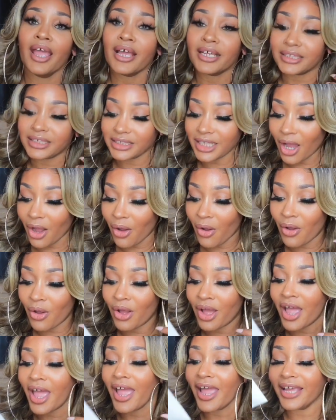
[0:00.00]
So
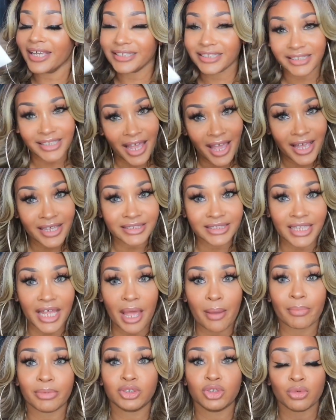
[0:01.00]
it says
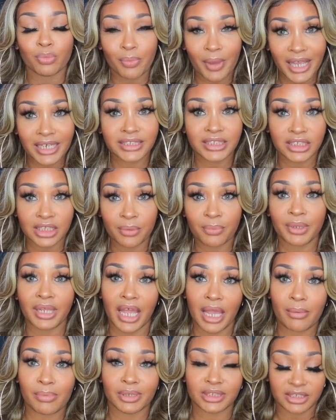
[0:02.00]
that, but you may still be
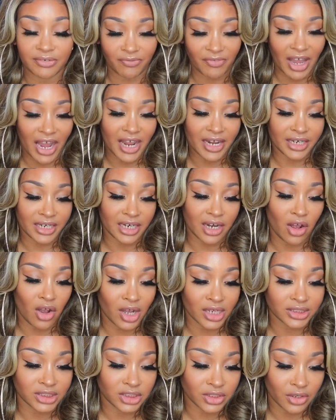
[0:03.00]
able to find it
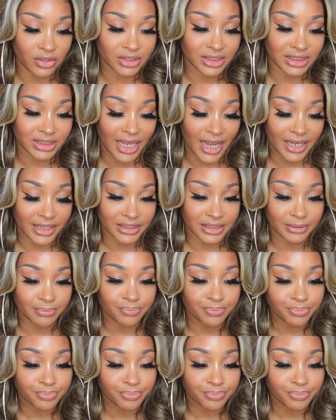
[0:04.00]
on certain sites.